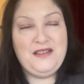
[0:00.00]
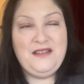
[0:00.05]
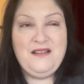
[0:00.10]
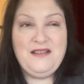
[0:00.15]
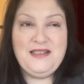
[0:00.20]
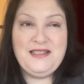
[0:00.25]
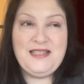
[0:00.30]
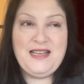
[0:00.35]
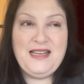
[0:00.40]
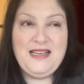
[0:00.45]
And
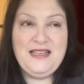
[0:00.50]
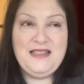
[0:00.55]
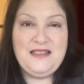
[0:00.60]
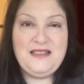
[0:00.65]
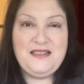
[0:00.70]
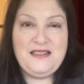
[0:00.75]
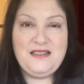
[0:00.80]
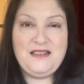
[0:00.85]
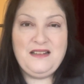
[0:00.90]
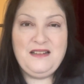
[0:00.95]
like I say,
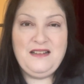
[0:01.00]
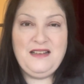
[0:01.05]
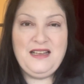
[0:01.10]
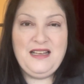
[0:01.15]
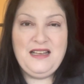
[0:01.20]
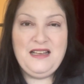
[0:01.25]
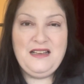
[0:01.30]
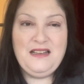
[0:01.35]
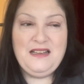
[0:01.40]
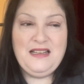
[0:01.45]

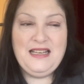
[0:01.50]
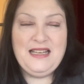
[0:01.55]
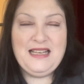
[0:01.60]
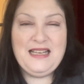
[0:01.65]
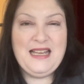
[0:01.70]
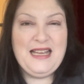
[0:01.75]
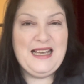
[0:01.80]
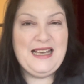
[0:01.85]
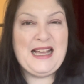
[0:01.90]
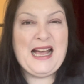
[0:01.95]

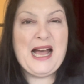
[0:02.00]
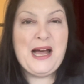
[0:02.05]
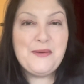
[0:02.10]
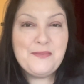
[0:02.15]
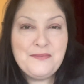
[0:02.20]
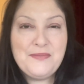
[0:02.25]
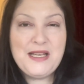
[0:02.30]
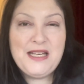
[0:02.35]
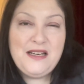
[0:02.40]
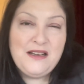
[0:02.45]
it
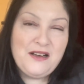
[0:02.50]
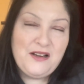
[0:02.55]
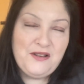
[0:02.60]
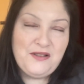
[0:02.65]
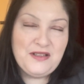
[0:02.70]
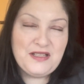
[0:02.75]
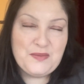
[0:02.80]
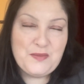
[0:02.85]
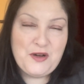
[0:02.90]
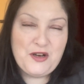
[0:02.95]
can be
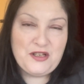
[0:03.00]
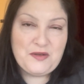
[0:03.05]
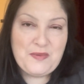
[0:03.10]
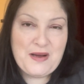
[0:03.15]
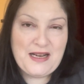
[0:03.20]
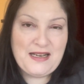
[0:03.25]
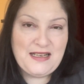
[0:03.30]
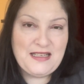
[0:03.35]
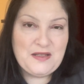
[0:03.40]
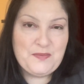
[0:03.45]
known as March
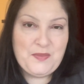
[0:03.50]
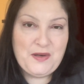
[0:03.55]
Madness,